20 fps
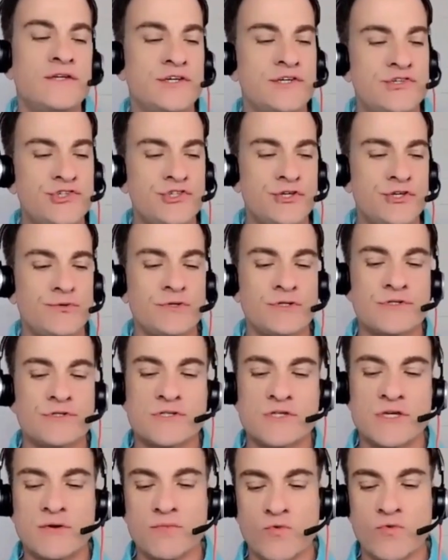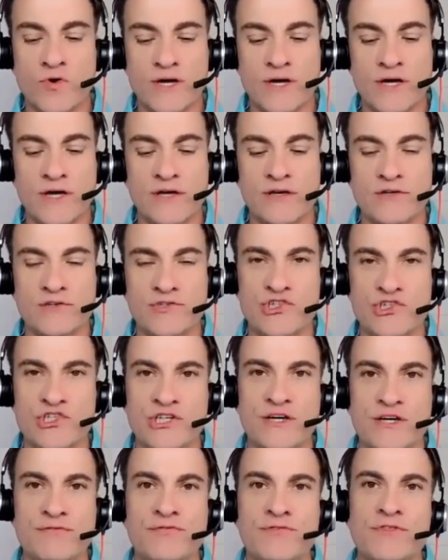did you in some way
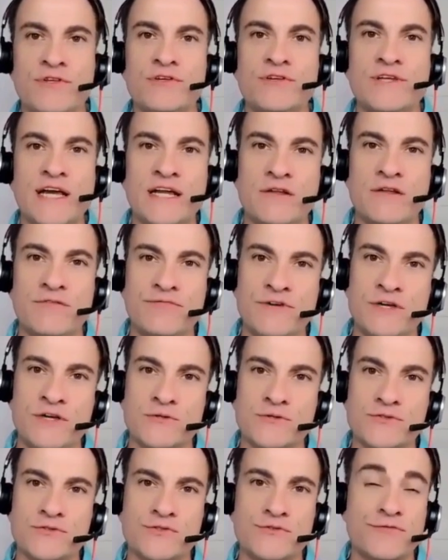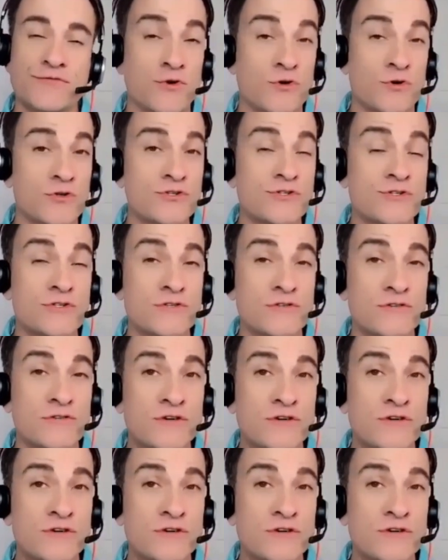shift the data fields first